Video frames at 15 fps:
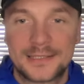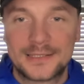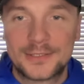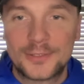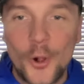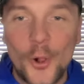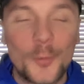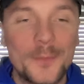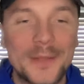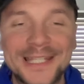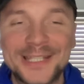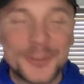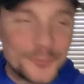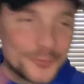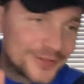Call me
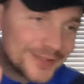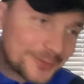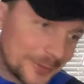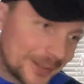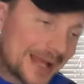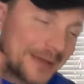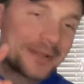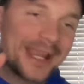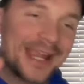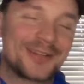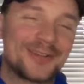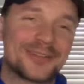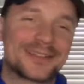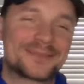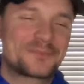useless when I'm getting
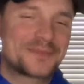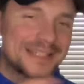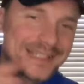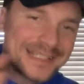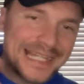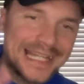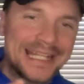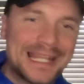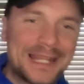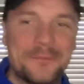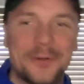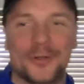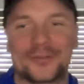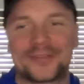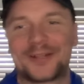on a stinky
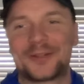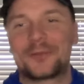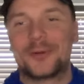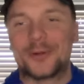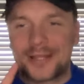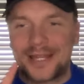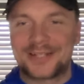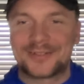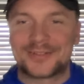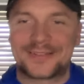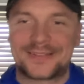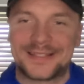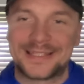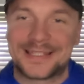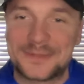bus. I know you won't get on a
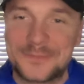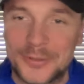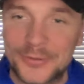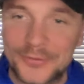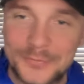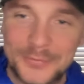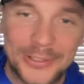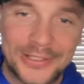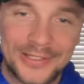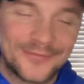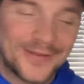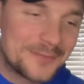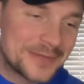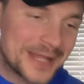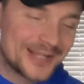stinky bus, but if
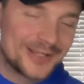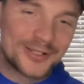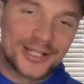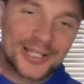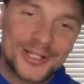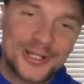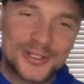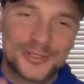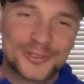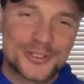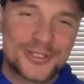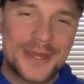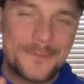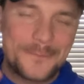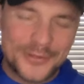I'm getting on a local
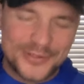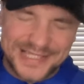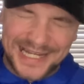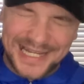shit bus, I